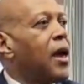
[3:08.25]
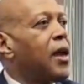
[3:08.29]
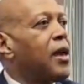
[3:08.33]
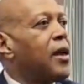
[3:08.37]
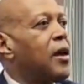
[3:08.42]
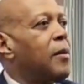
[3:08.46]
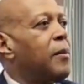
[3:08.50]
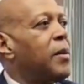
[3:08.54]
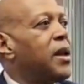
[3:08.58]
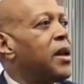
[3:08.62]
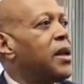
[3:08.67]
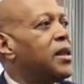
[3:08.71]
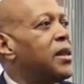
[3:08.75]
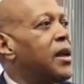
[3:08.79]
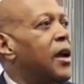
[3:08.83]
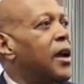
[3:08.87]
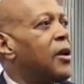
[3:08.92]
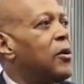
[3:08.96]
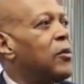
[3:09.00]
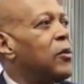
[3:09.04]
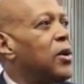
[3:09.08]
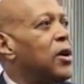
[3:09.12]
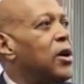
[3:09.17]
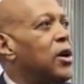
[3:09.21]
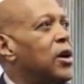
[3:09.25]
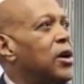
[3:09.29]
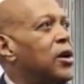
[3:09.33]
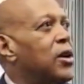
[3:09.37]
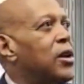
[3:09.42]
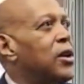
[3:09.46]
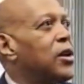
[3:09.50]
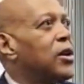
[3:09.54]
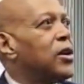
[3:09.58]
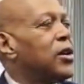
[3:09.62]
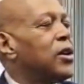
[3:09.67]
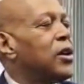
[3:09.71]
I come at a time where
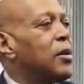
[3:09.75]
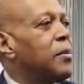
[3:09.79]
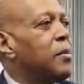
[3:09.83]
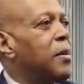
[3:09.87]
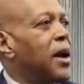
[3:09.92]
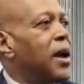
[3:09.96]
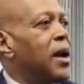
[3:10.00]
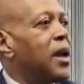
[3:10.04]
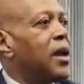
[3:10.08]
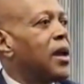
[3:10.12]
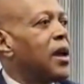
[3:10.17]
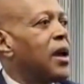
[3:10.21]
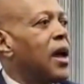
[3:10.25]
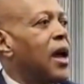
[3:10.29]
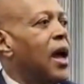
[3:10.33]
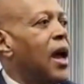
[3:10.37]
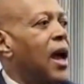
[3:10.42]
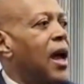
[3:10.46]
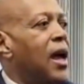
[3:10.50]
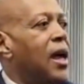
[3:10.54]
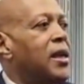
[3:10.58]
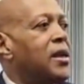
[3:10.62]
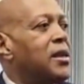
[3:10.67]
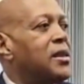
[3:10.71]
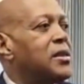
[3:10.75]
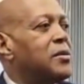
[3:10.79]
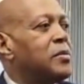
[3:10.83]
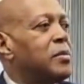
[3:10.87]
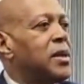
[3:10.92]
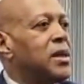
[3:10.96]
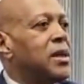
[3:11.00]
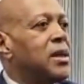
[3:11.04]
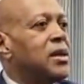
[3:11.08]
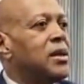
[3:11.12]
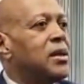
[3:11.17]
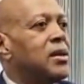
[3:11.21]
the bank has
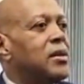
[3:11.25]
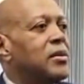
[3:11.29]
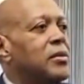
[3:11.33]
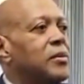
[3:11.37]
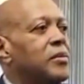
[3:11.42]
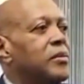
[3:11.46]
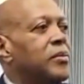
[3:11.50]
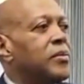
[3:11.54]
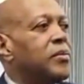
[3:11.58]
been